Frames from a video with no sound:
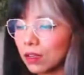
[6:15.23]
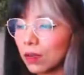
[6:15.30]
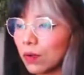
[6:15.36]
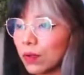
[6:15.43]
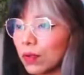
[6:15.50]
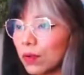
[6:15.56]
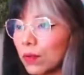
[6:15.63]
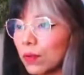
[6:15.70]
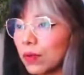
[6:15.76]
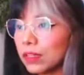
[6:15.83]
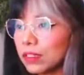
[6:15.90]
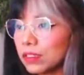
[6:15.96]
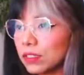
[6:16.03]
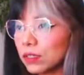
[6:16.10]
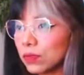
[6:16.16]
Going
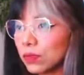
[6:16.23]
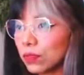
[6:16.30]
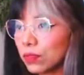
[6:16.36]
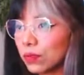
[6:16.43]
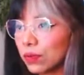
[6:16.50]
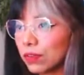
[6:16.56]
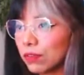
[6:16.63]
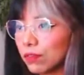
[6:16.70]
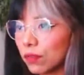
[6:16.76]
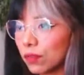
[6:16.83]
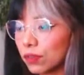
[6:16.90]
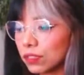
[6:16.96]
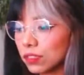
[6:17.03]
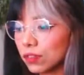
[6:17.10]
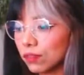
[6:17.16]
one, two, three,
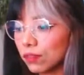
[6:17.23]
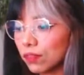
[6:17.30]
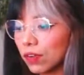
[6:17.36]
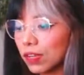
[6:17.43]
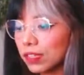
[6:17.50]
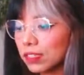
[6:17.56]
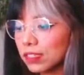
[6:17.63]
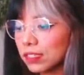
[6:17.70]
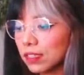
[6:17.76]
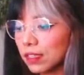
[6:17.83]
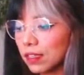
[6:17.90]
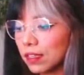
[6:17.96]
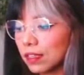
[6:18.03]
four to the front.